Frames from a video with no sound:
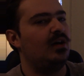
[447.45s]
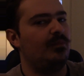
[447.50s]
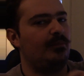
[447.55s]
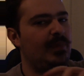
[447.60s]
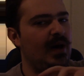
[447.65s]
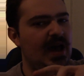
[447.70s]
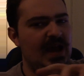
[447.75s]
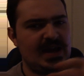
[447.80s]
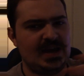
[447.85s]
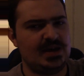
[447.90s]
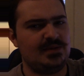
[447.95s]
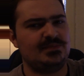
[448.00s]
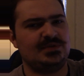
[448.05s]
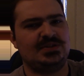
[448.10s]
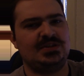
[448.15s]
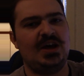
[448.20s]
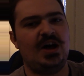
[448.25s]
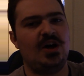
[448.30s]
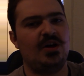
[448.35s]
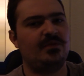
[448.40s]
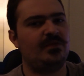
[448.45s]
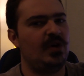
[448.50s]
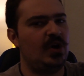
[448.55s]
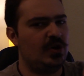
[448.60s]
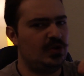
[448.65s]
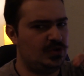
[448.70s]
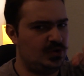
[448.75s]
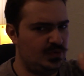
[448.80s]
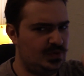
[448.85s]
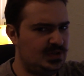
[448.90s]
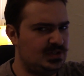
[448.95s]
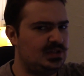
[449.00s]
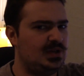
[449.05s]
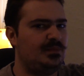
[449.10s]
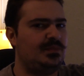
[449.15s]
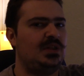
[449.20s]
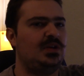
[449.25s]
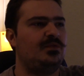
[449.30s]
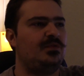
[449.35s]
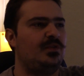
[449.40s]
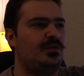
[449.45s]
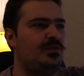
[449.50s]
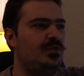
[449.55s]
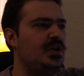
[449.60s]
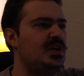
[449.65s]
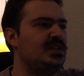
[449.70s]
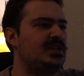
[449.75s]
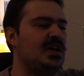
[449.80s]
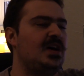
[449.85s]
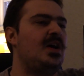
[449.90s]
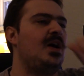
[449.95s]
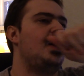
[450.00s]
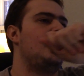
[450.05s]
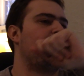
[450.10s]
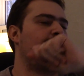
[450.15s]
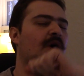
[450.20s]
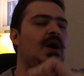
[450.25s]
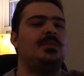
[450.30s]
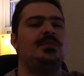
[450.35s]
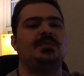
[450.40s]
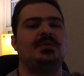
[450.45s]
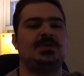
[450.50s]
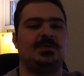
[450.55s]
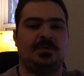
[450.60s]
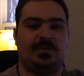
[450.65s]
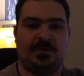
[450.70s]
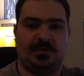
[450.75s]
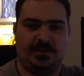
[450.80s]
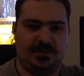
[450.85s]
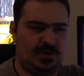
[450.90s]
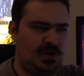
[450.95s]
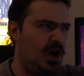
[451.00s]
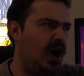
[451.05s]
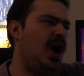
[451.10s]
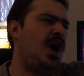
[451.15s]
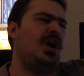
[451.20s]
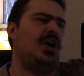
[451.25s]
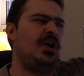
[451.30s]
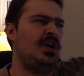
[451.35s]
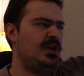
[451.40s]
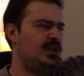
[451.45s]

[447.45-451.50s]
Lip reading: by himself doing something for Frieza, probably far